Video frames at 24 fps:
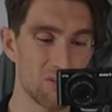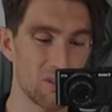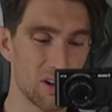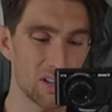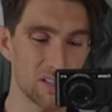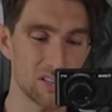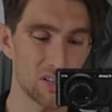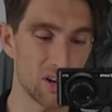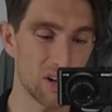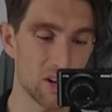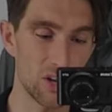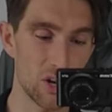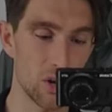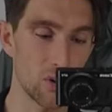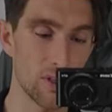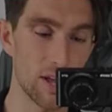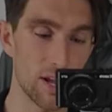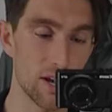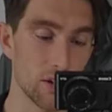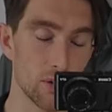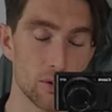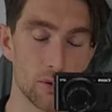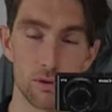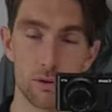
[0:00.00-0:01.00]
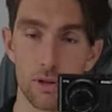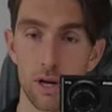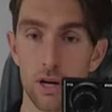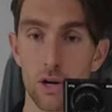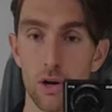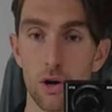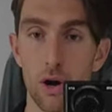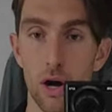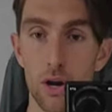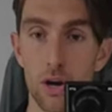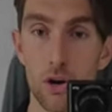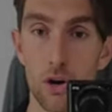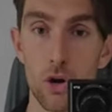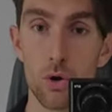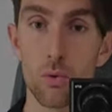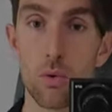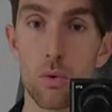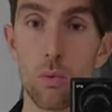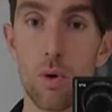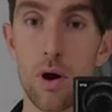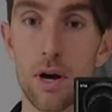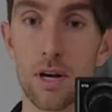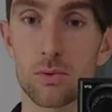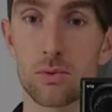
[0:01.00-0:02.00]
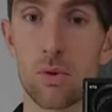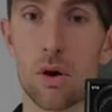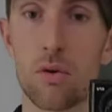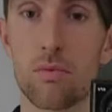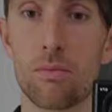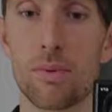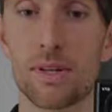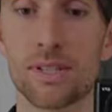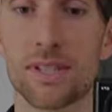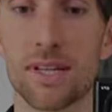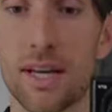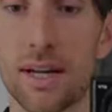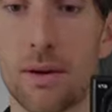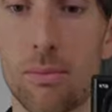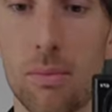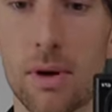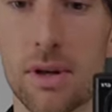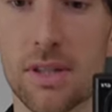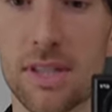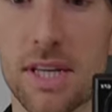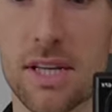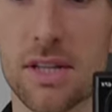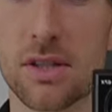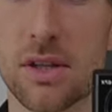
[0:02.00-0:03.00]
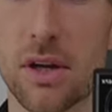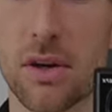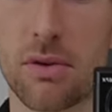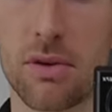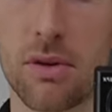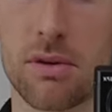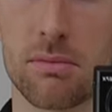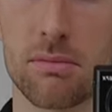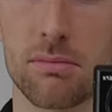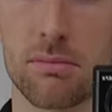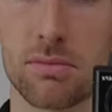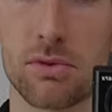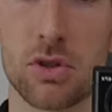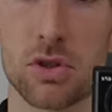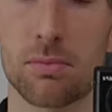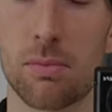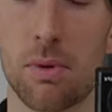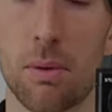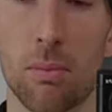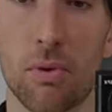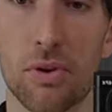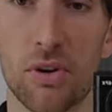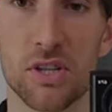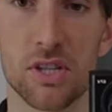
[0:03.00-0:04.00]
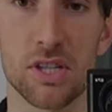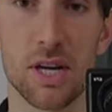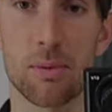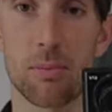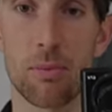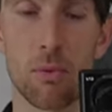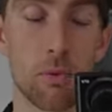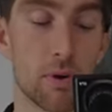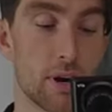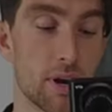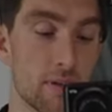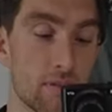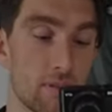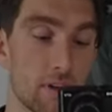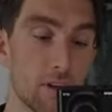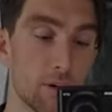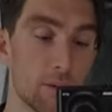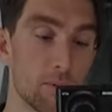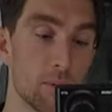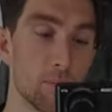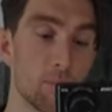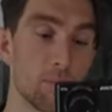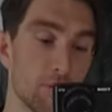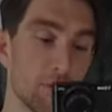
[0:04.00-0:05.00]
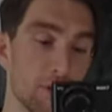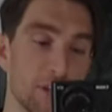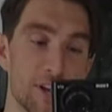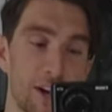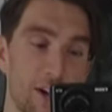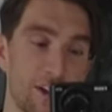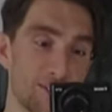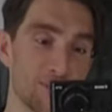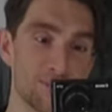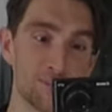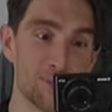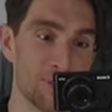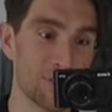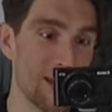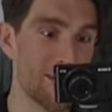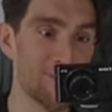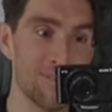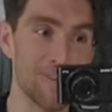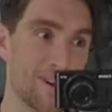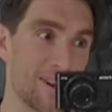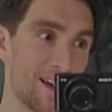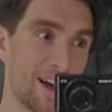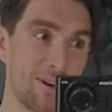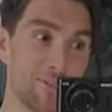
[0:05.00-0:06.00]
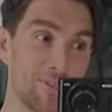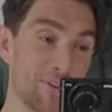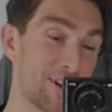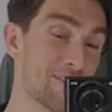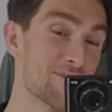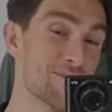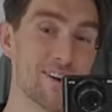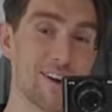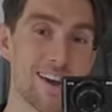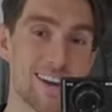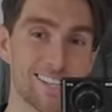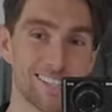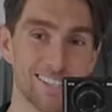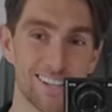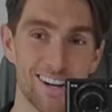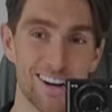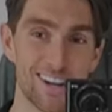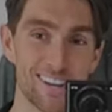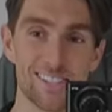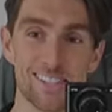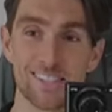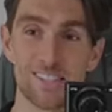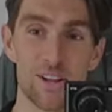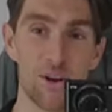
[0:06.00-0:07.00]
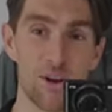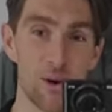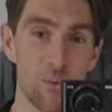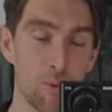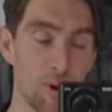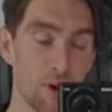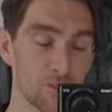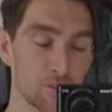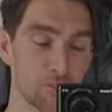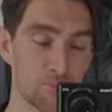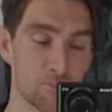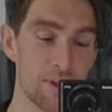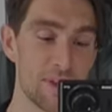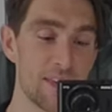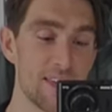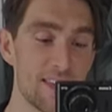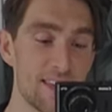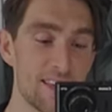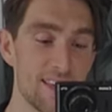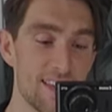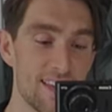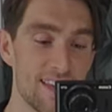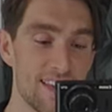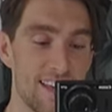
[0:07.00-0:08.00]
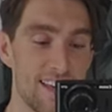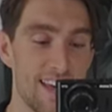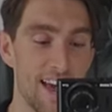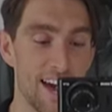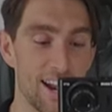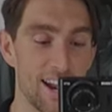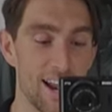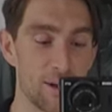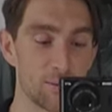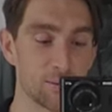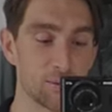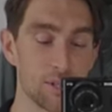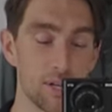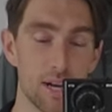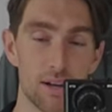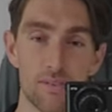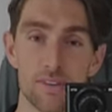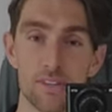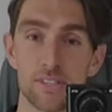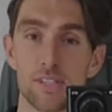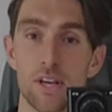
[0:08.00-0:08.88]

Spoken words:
I know they look good with me. I know what works well with my skin and my skin tone and just my body shape or whatever, or my body colors, whatever it is, I just know it works for me and I absolutely love it.